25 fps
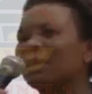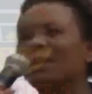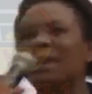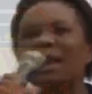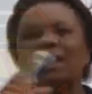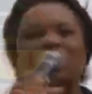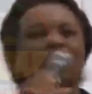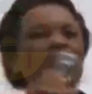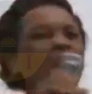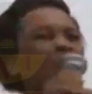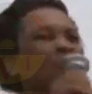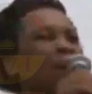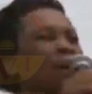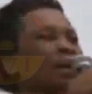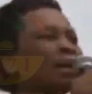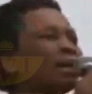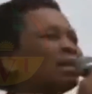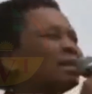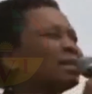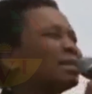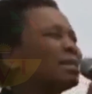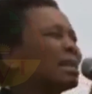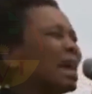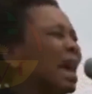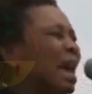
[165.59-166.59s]
That
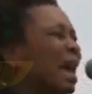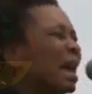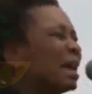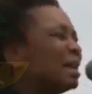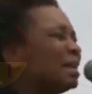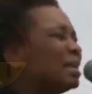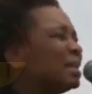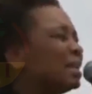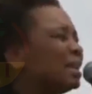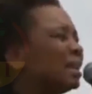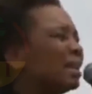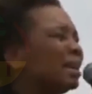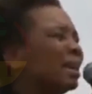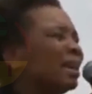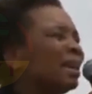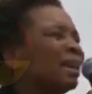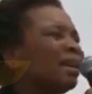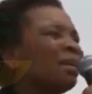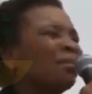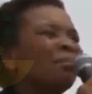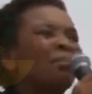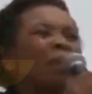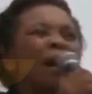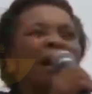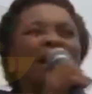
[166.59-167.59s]
somebody said,
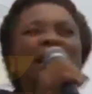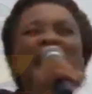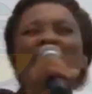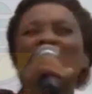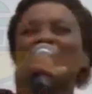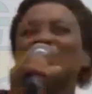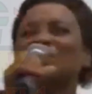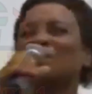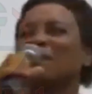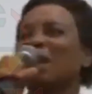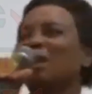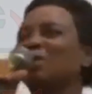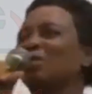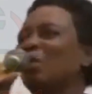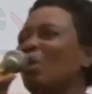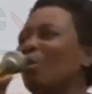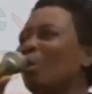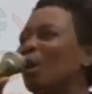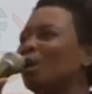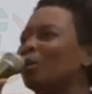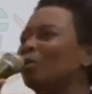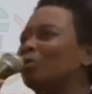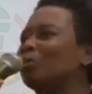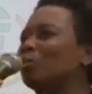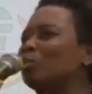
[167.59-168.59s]
Madam said
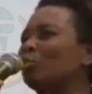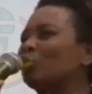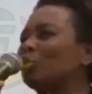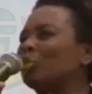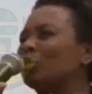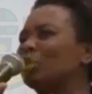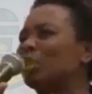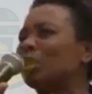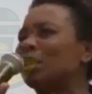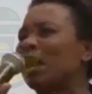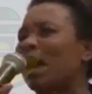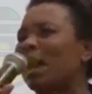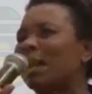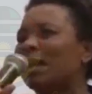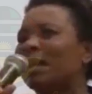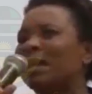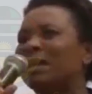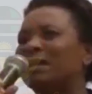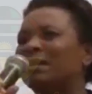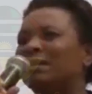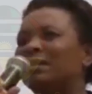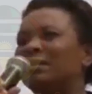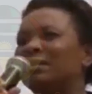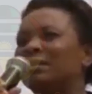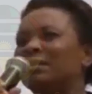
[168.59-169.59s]
nobody should use the
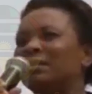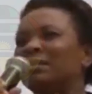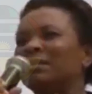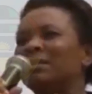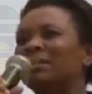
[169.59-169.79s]
dining.